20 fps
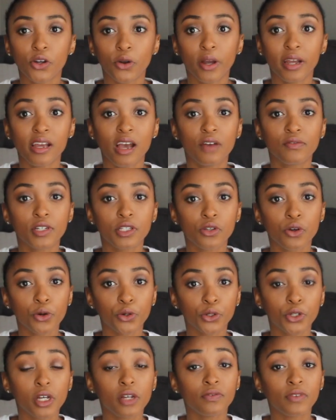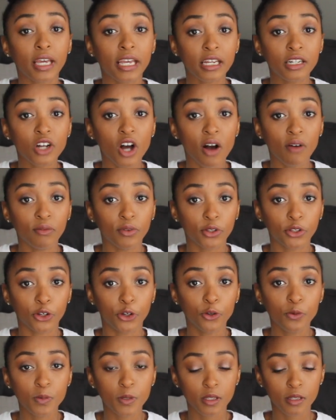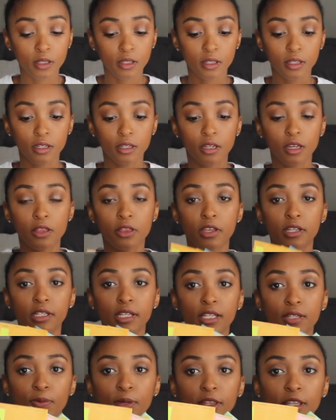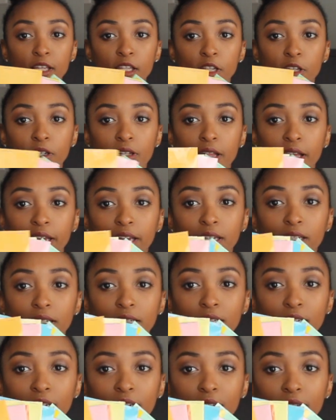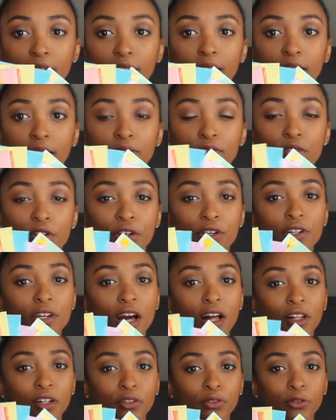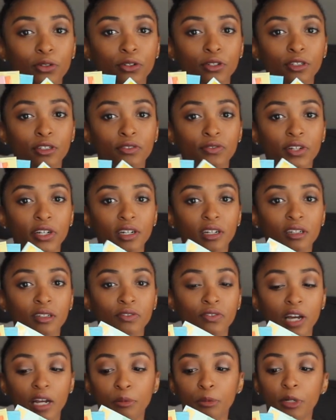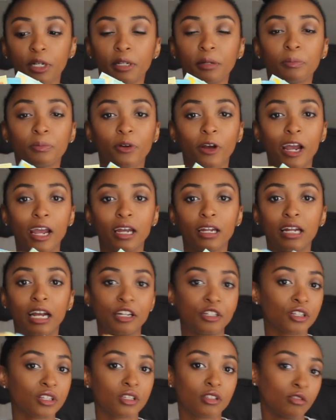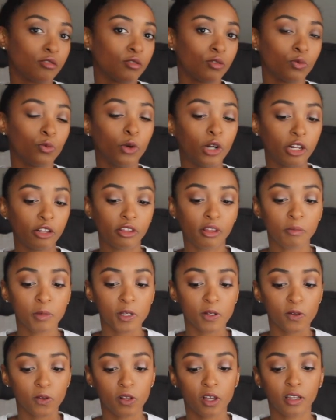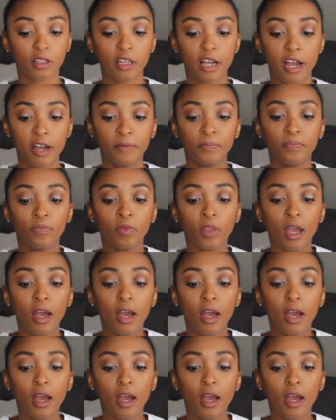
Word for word: So I have a total of 8 envelopes, and this is what they look like. Very colorful, very vibrant and bright. I just wanted them to look like that.